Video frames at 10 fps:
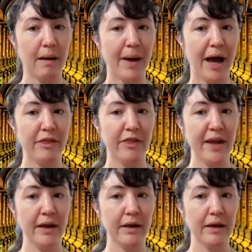I
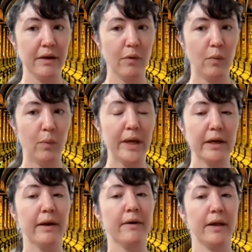think we could
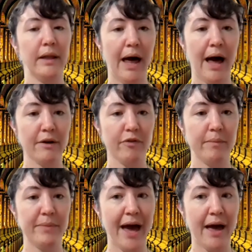learn a lot from
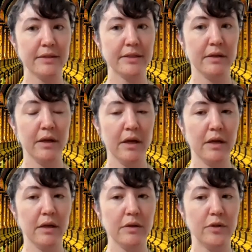that
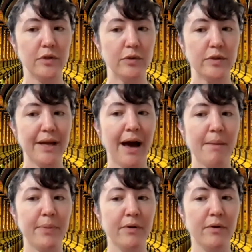to stop
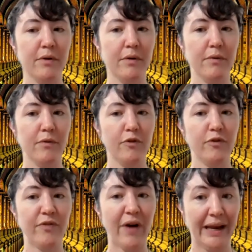
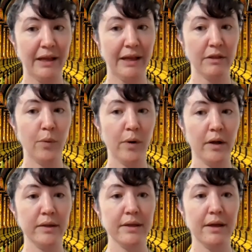fighting the
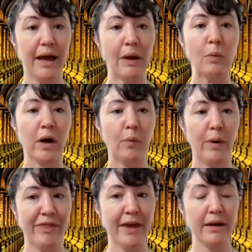world and work
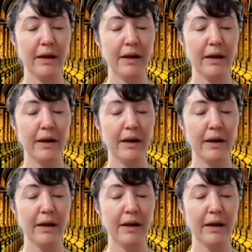with it.